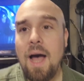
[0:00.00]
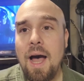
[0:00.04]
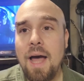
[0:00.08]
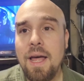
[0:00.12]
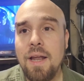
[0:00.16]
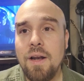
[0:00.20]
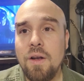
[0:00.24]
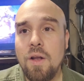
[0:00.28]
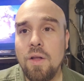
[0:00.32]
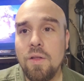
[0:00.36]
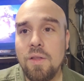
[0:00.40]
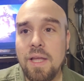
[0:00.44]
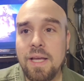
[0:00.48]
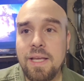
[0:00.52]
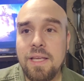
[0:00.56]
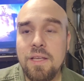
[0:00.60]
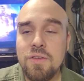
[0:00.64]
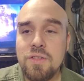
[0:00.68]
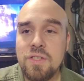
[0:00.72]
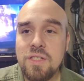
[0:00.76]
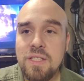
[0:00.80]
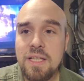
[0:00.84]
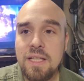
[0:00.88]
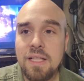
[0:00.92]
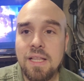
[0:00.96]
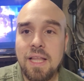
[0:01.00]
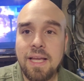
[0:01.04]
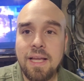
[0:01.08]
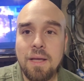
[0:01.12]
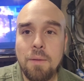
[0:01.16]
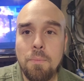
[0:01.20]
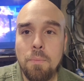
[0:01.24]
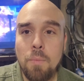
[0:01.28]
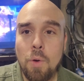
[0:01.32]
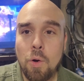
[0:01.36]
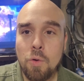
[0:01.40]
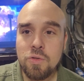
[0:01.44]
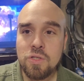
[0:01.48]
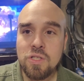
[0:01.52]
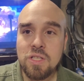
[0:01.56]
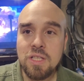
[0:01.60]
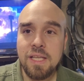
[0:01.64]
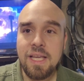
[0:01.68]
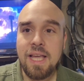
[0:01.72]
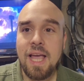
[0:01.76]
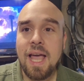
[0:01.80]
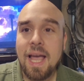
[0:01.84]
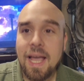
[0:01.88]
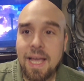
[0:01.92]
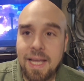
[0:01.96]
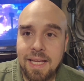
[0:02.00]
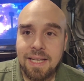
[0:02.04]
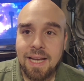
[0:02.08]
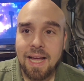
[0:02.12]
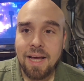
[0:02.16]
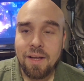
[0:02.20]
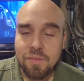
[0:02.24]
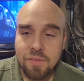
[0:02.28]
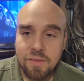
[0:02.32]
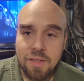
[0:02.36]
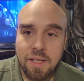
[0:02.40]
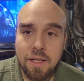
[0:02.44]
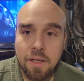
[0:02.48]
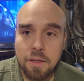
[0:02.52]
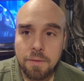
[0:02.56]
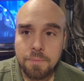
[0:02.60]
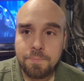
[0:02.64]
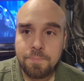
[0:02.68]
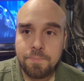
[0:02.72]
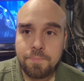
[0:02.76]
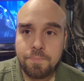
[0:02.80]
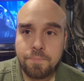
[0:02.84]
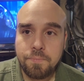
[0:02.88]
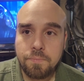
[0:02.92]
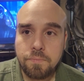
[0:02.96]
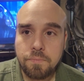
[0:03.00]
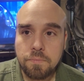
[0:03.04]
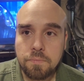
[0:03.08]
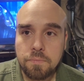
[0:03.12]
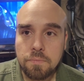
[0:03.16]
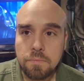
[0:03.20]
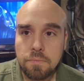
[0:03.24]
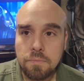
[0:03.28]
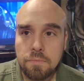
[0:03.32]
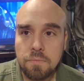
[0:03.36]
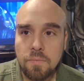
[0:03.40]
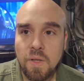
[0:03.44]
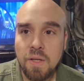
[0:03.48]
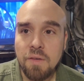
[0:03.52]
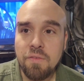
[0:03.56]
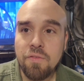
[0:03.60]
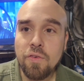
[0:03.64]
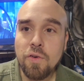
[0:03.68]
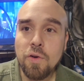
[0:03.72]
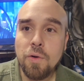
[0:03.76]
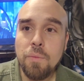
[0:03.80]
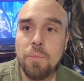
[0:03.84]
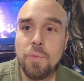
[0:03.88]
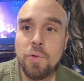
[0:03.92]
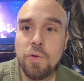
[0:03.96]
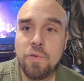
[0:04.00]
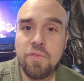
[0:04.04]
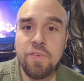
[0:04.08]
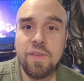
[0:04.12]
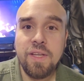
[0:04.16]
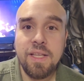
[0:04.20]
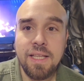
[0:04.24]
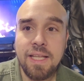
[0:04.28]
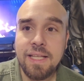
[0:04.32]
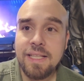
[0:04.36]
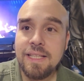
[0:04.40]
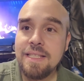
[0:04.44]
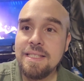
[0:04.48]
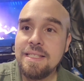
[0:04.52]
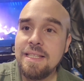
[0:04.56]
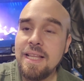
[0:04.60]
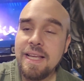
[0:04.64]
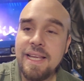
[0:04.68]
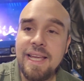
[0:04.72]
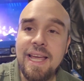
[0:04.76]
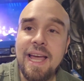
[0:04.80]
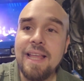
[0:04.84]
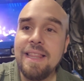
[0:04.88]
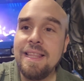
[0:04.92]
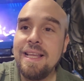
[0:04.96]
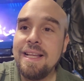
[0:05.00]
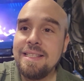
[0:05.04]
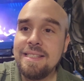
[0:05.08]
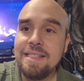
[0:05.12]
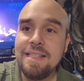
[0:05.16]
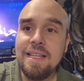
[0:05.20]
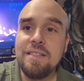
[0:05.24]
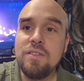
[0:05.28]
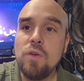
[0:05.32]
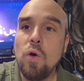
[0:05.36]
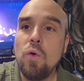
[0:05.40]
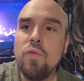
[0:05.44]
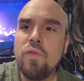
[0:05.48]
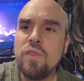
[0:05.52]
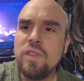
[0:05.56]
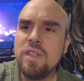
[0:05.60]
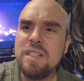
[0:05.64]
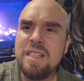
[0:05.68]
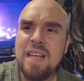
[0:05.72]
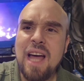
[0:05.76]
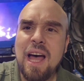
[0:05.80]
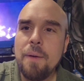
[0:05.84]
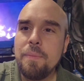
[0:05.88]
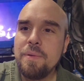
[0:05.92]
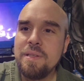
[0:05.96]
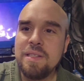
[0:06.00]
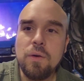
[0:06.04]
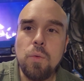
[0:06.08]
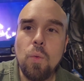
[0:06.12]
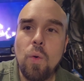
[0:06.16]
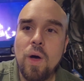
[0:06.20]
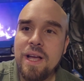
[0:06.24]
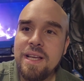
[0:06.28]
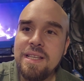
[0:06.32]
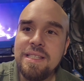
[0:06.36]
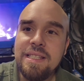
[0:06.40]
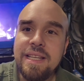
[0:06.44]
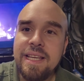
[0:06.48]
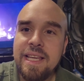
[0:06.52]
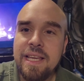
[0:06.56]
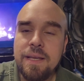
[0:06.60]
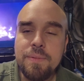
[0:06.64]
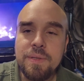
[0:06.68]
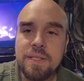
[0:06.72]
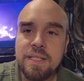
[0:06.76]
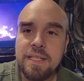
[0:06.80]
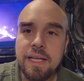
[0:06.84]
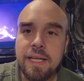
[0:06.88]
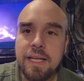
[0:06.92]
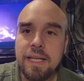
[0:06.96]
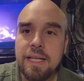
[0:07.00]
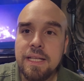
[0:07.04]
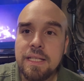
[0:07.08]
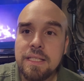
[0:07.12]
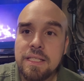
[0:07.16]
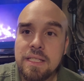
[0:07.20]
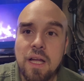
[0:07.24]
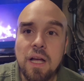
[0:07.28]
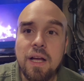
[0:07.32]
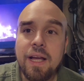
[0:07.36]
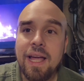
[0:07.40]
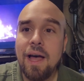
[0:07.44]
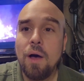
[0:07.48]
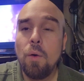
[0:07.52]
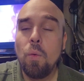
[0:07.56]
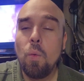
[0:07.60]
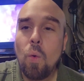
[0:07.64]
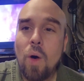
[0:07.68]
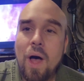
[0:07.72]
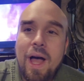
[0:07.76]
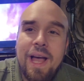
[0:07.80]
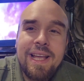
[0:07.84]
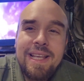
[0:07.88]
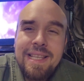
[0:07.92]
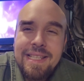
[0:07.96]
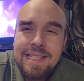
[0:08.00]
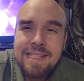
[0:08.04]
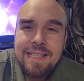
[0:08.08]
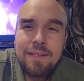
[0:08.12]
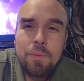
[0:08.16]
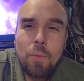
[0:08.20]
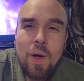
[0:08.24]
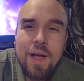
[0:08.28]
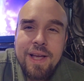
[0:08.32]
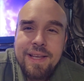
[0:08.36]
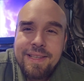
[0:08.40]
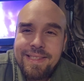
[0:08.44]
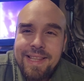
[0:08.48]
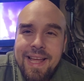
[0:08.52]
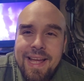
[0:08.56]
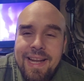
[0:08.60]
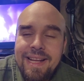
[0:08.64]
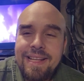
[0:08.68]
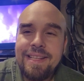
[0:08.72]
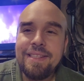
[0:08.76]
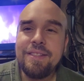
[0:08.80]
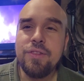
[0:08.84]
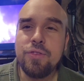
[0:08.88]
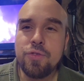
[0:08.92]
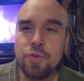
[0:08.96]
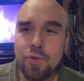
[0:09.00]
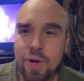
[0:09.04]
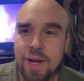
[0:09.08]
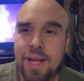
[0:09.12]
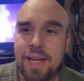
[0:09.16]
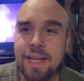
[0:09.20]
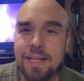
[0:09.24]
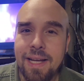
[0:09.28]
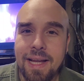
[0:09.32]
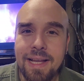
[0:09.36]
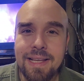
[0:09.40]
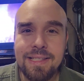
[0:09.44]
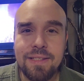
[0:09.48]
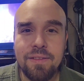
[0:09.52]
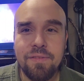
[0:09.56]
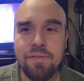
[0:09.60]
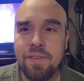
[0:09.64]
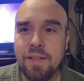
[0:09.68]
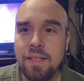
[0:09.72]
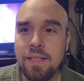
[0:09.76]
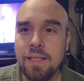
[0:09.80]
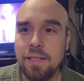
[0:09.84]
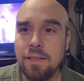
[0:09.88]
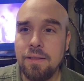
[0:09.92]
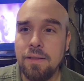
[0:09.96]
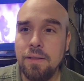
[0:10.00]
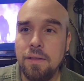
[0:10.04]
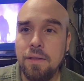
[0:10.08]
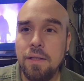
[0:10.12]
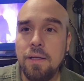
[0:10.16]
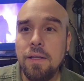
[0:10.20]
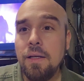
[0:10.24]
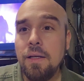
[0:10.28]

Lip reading: I don't know. Like, you'll see, like, mostly hate out there for a movie like this. Like, yeah, that's over the top. It's like, why does he keep sticking his tongue out? Why is that his trait as a villain?